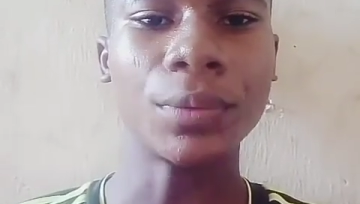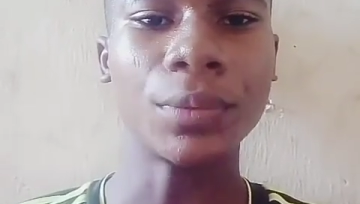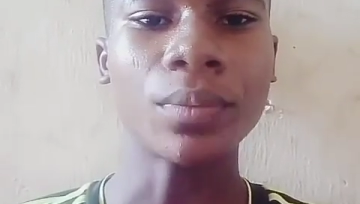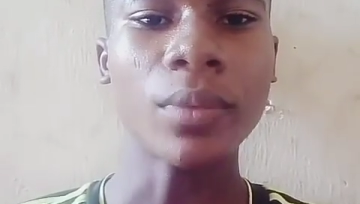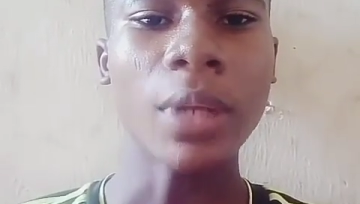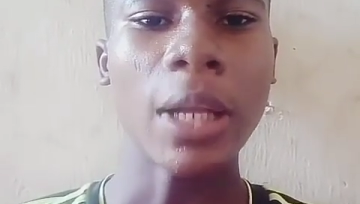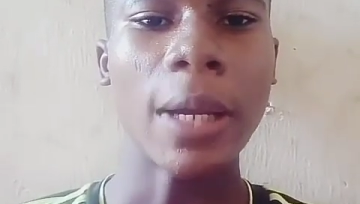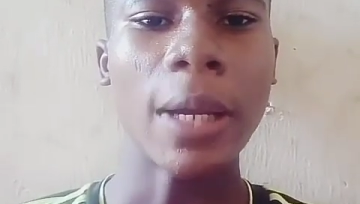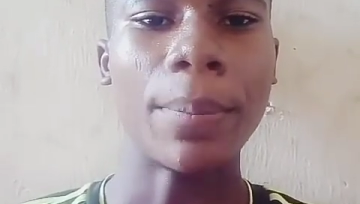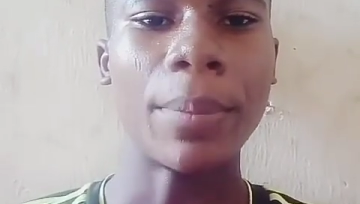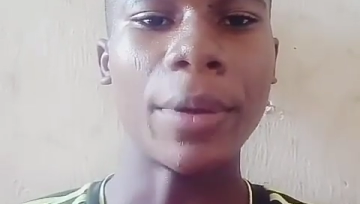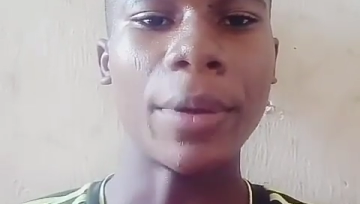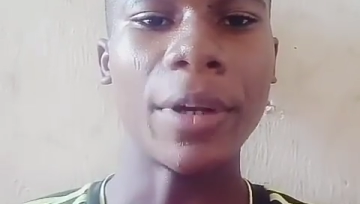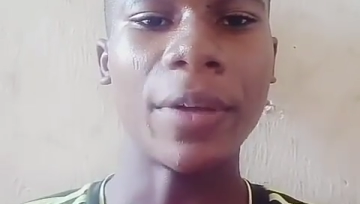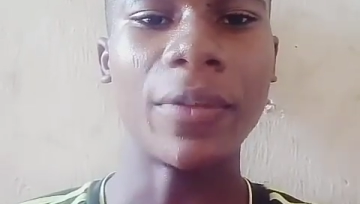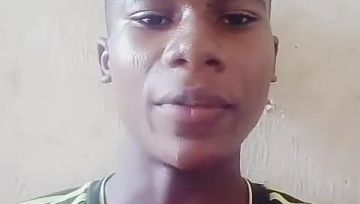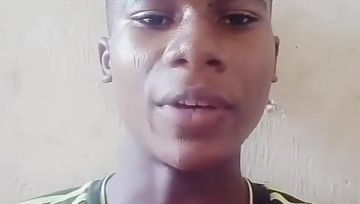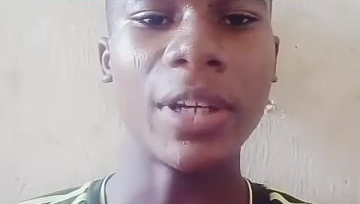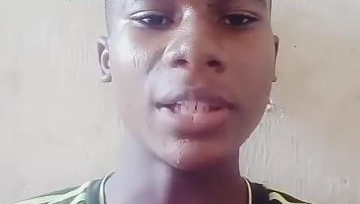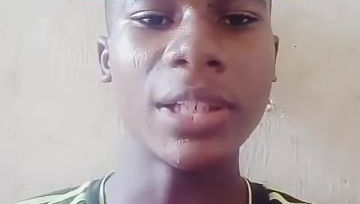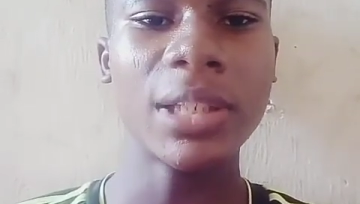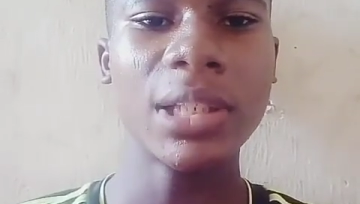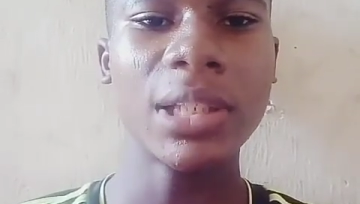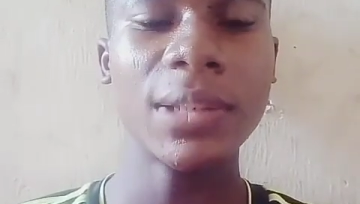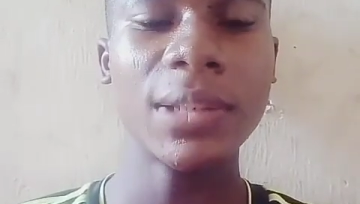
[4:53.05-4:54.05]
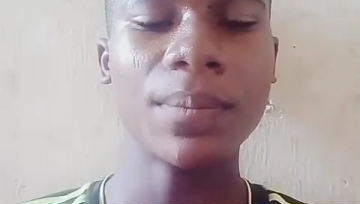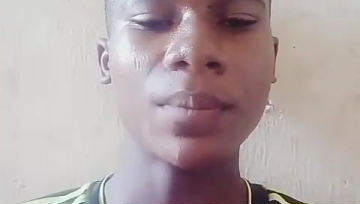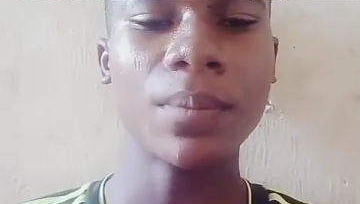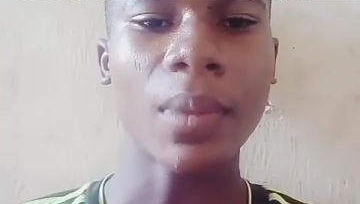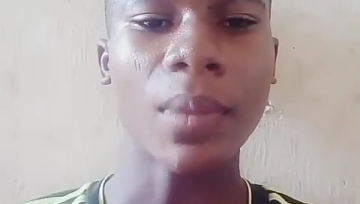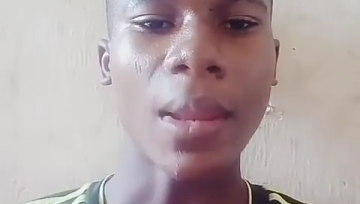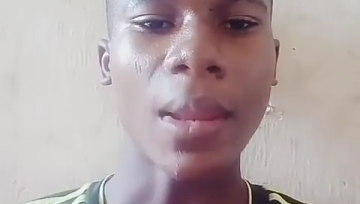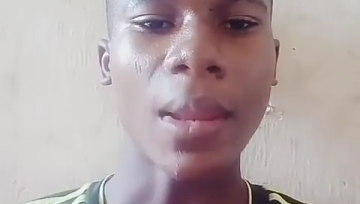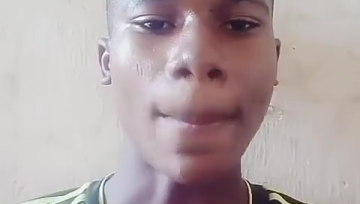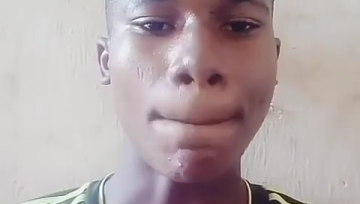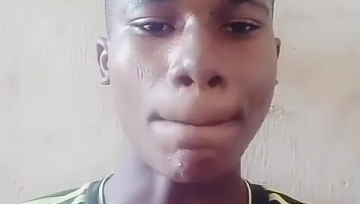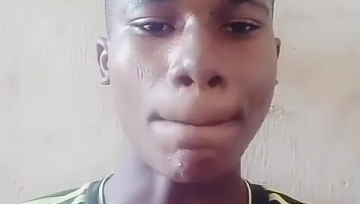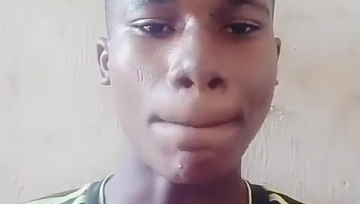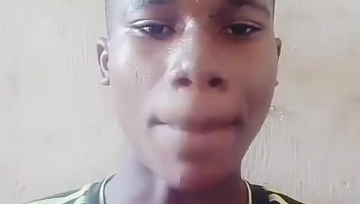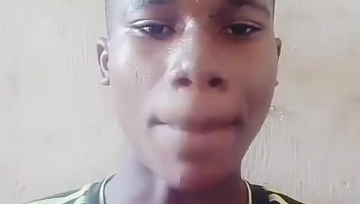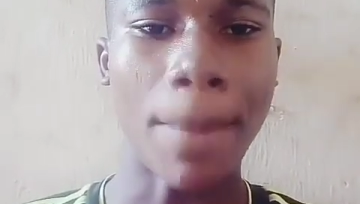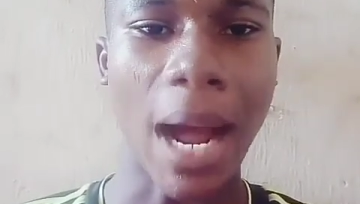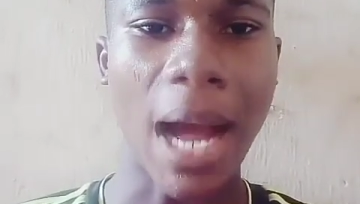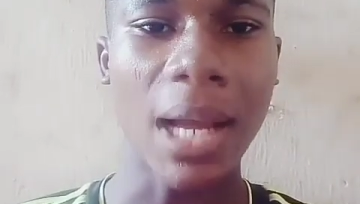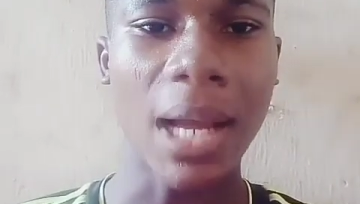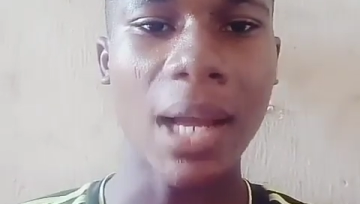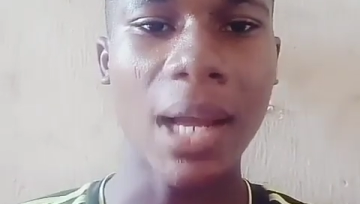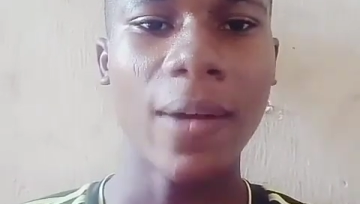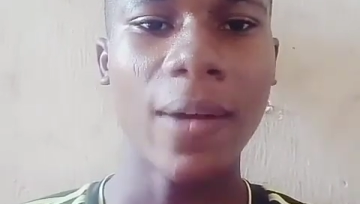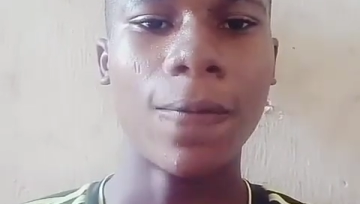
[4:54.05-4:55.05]
preventing
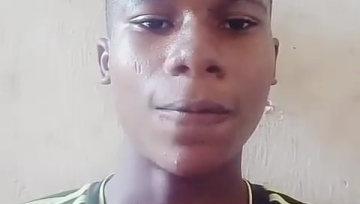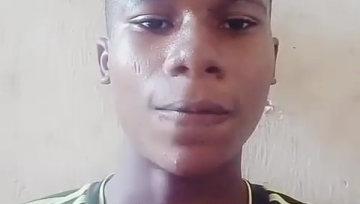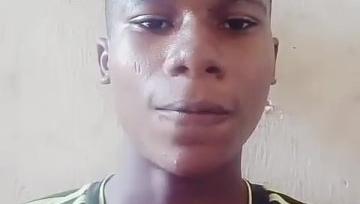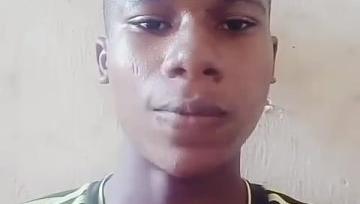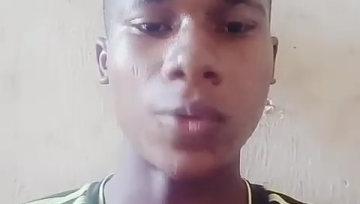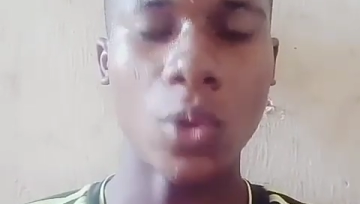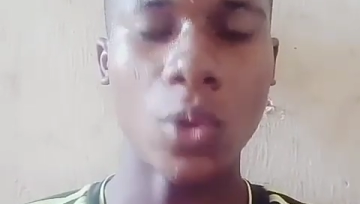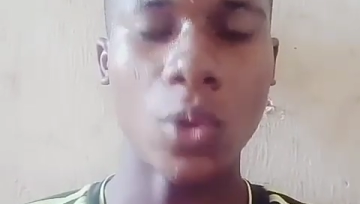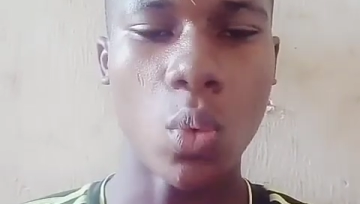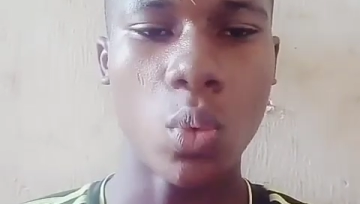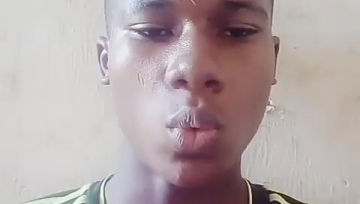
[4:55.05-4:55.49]
backflow.